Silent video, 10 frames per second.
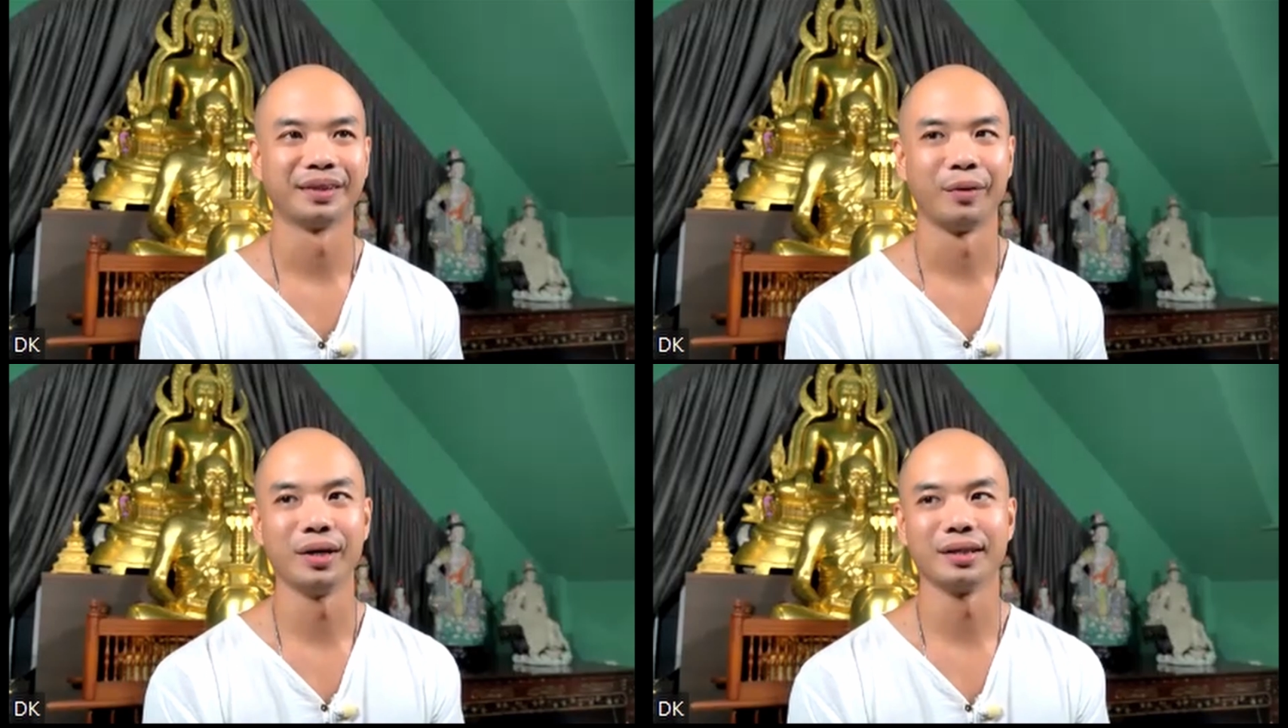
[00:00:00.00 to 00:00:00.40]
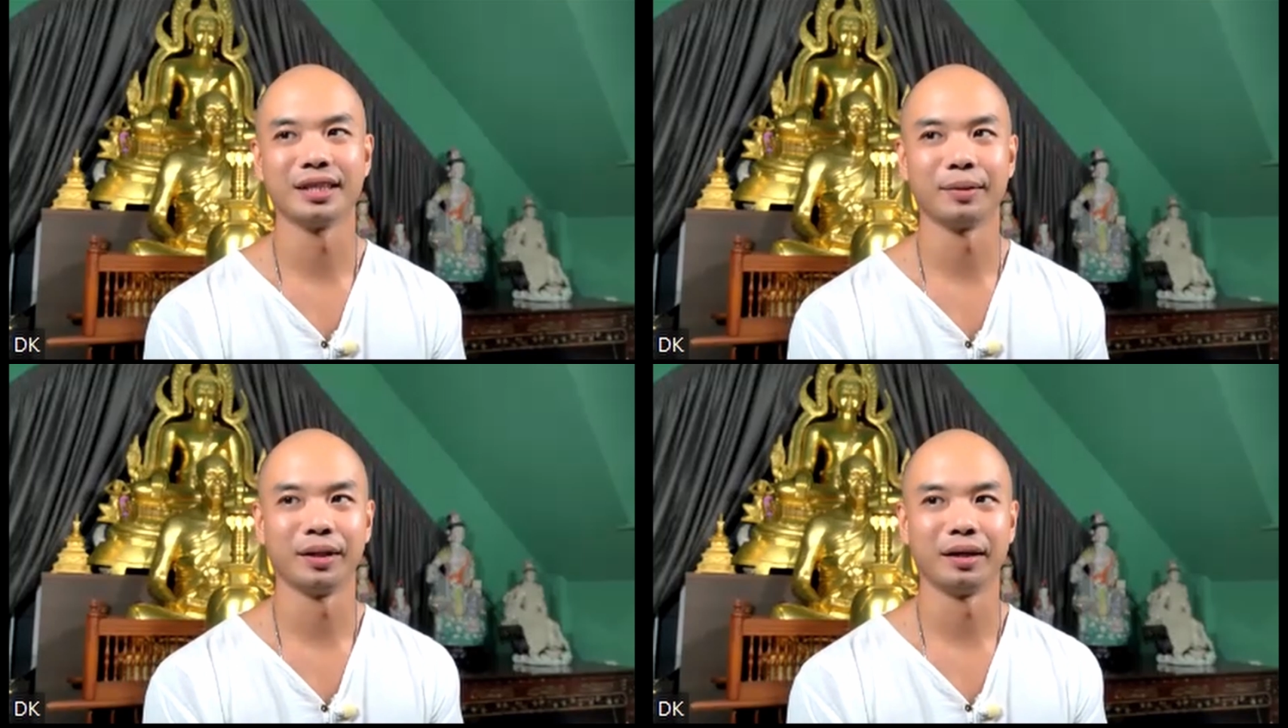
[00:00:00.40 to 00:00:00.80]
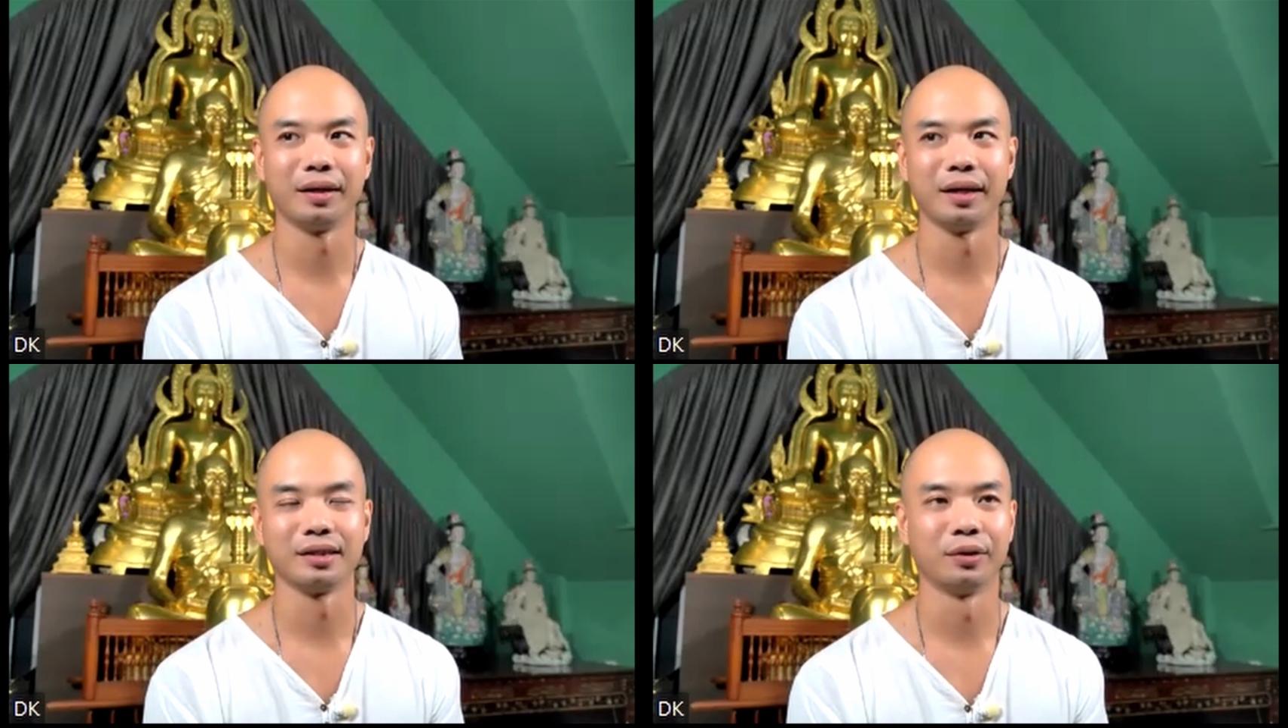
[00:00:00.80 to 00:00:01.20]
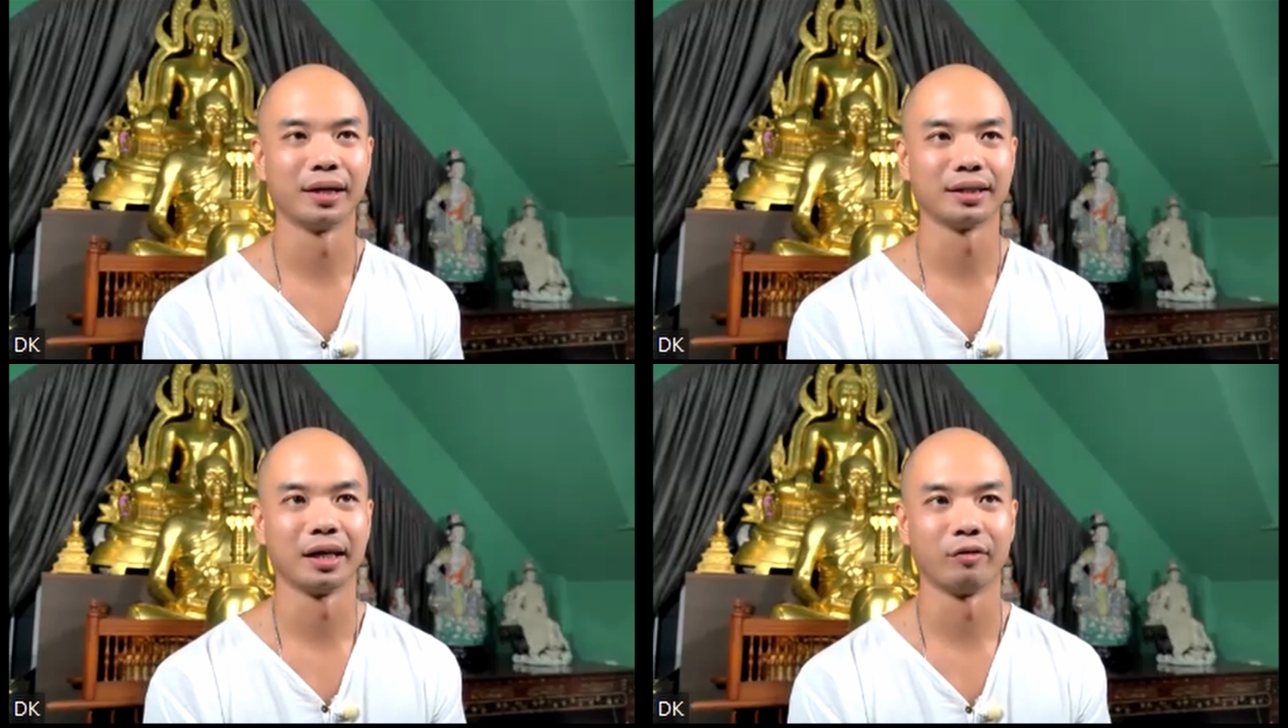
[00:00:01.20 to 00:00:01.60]
Can we accept that as long
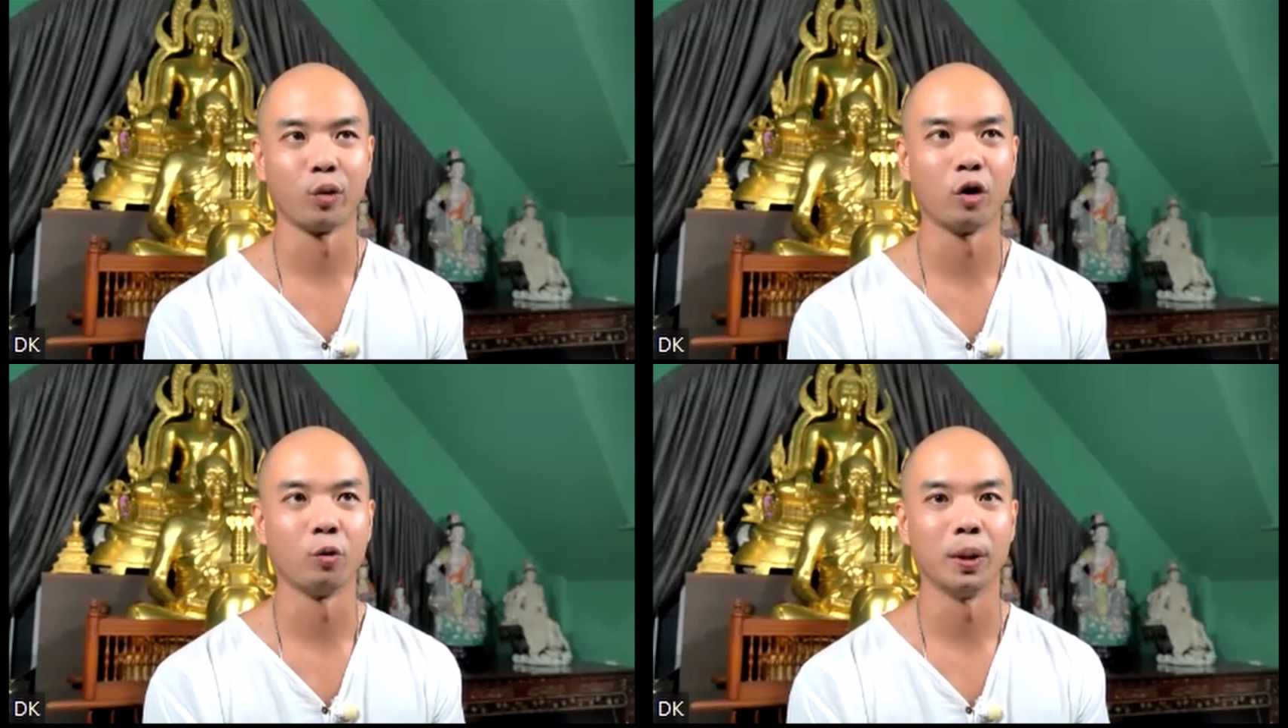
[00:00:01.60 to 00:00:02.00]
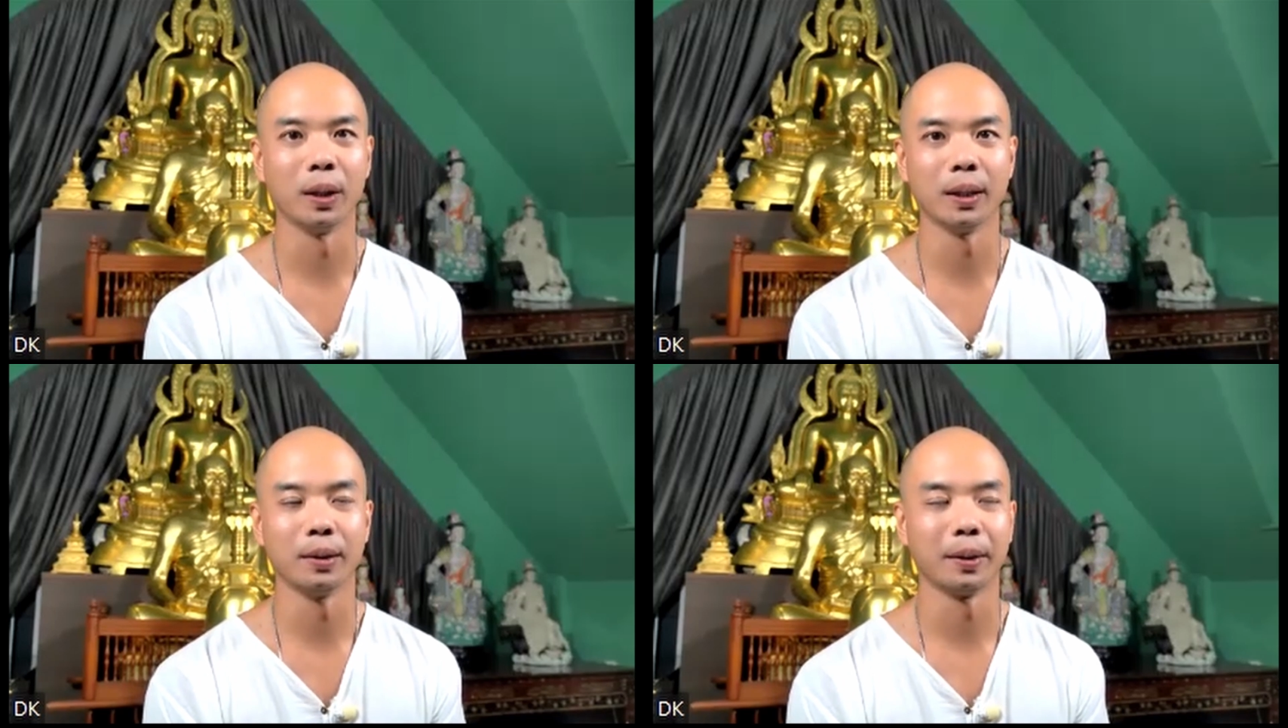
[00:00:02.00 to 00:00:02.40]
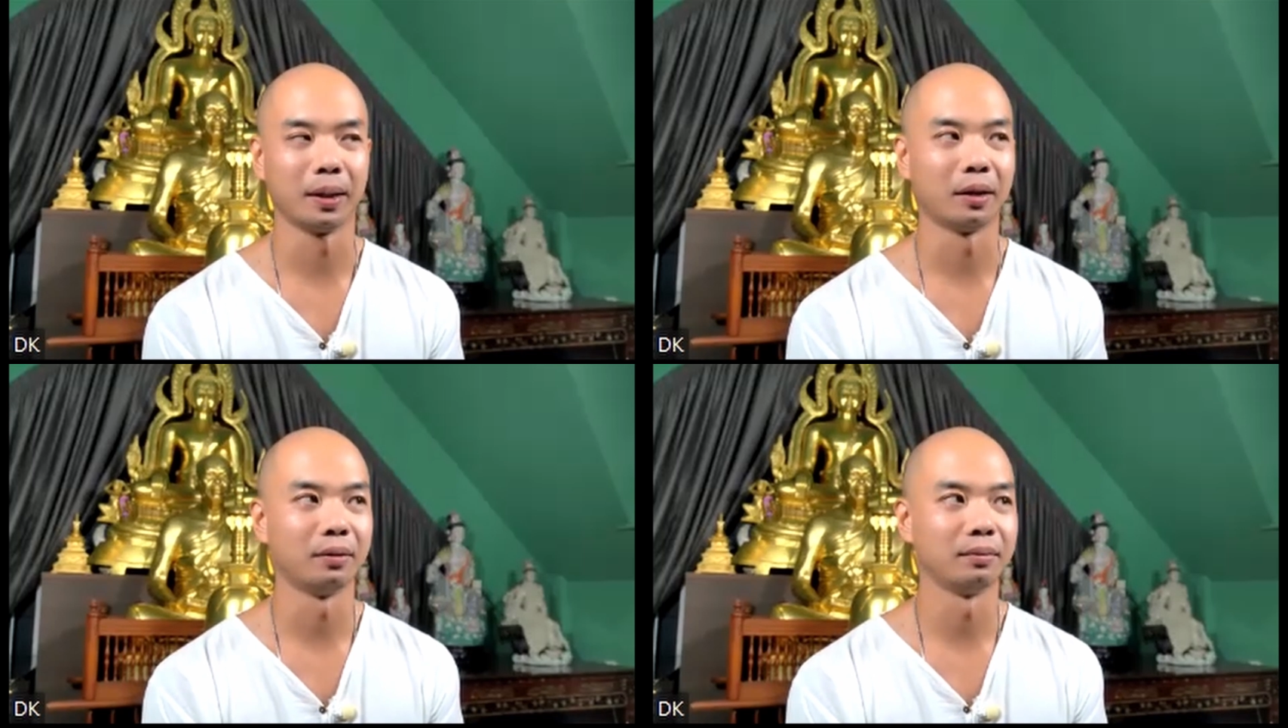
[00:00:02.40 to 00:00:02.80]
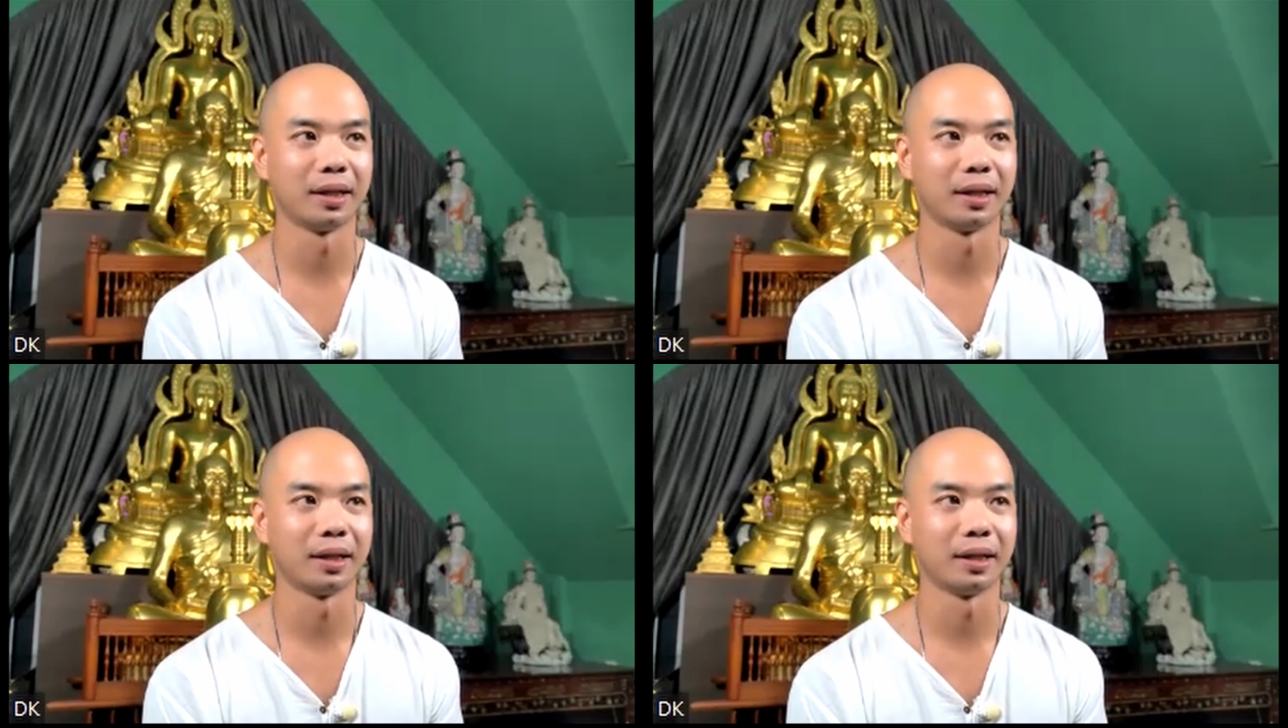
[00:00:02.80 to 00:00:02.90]
as I have well-being here and now,